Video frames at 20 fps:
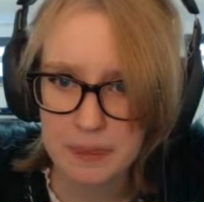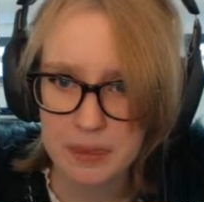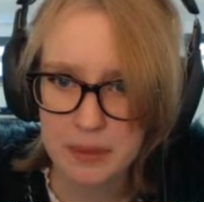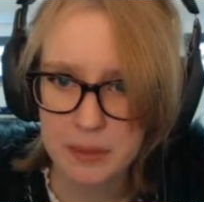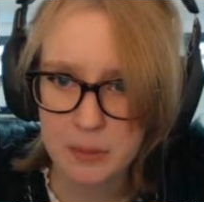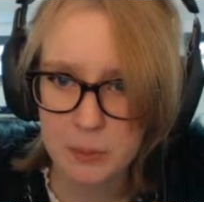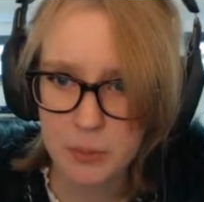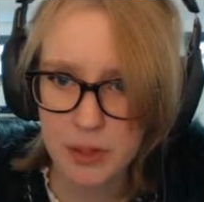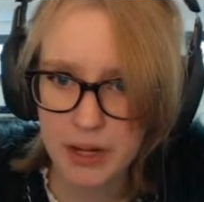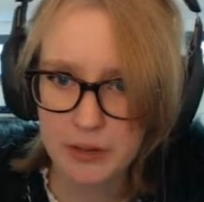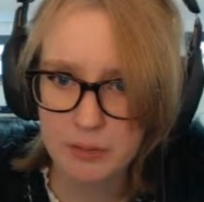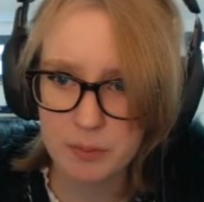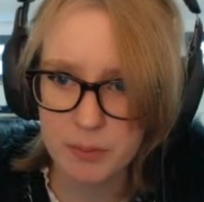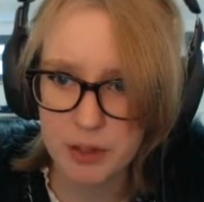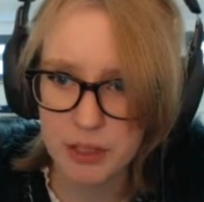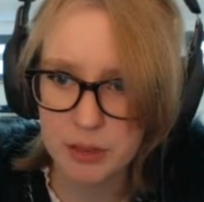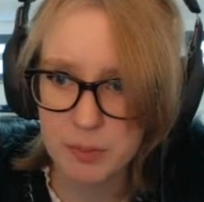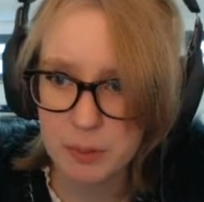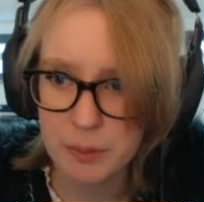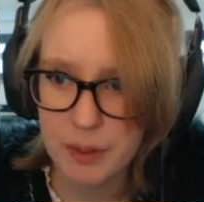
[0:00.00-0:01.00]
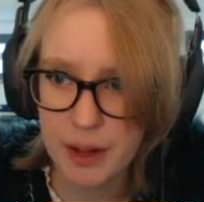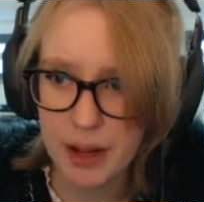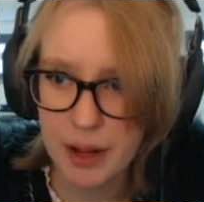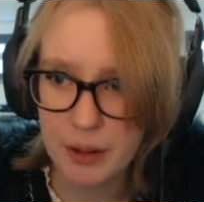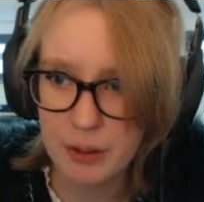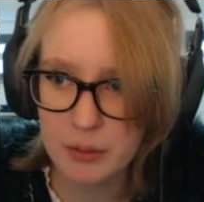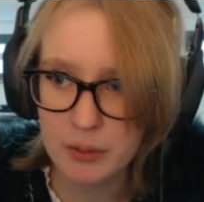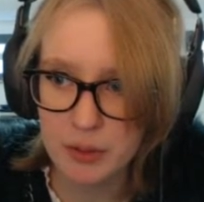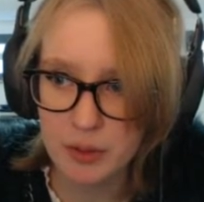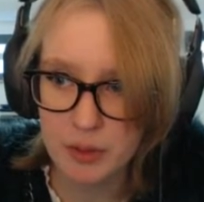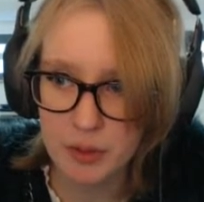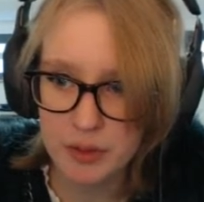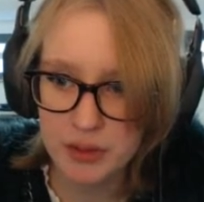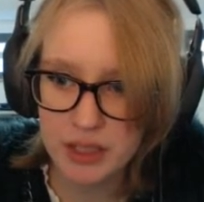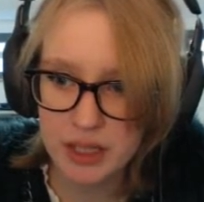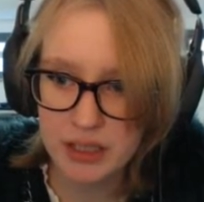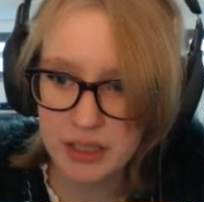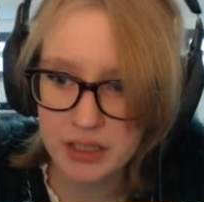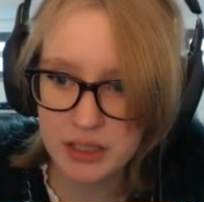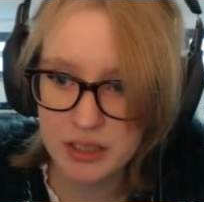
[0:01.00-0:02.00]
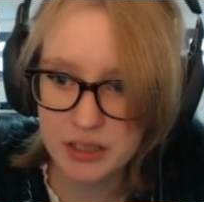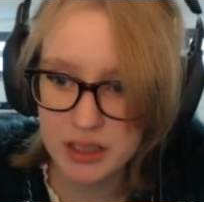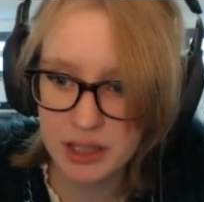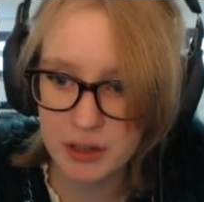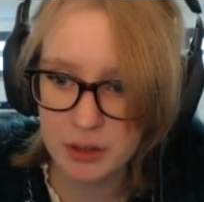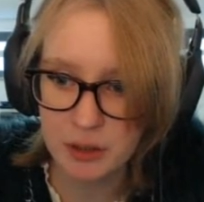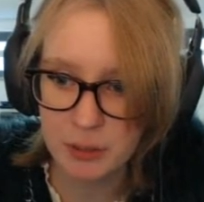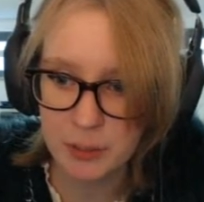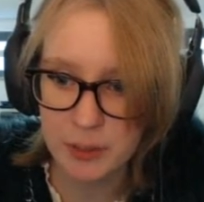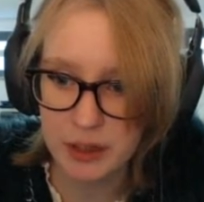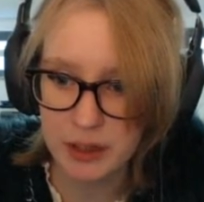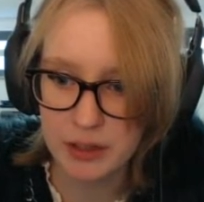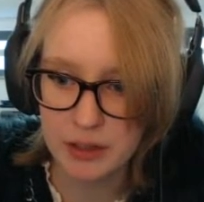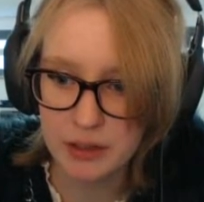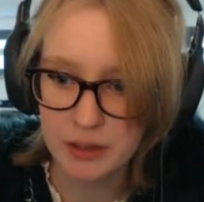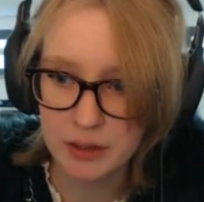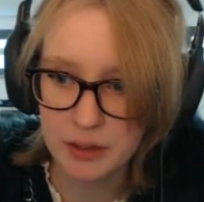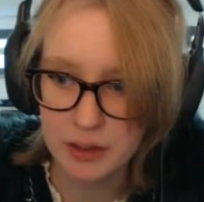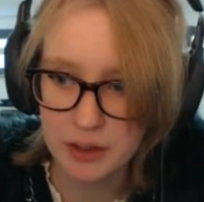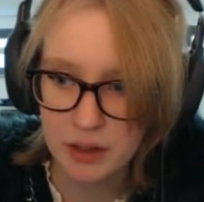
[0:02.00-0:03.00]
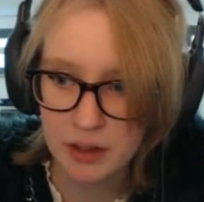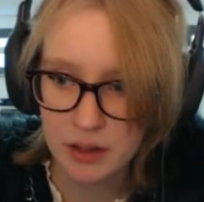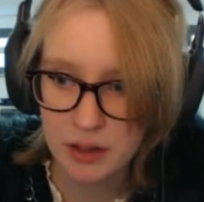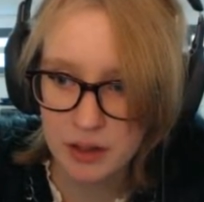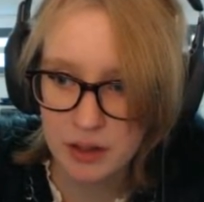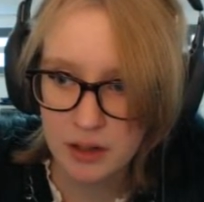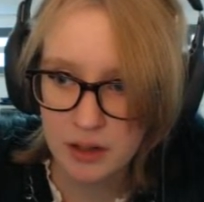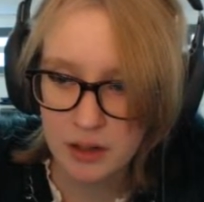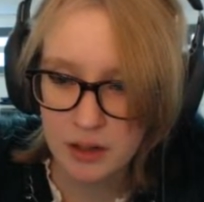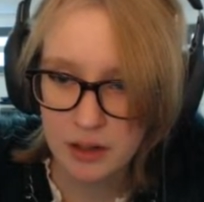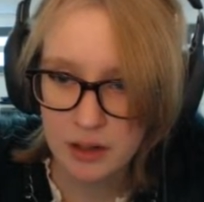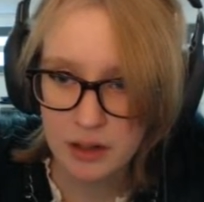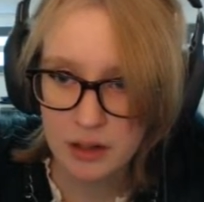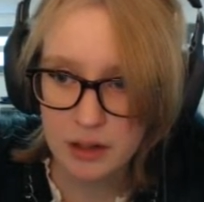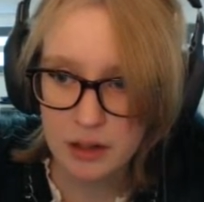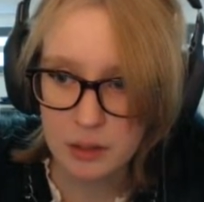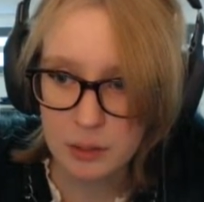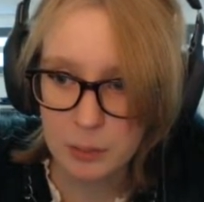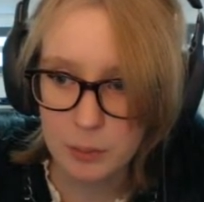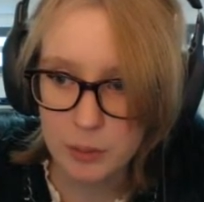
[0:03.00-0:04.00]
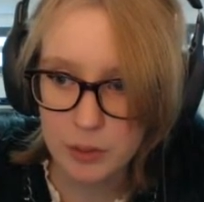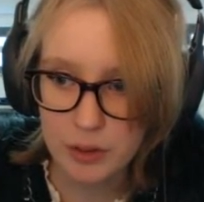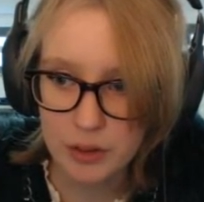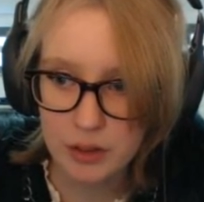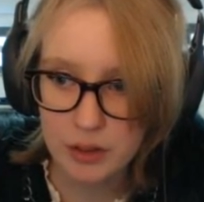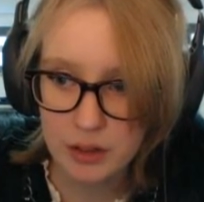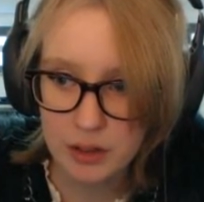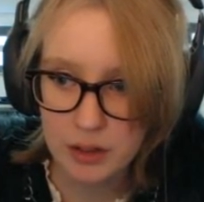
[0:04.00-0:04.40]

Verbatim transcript: waves must be powerful. Change the channel, please. I would.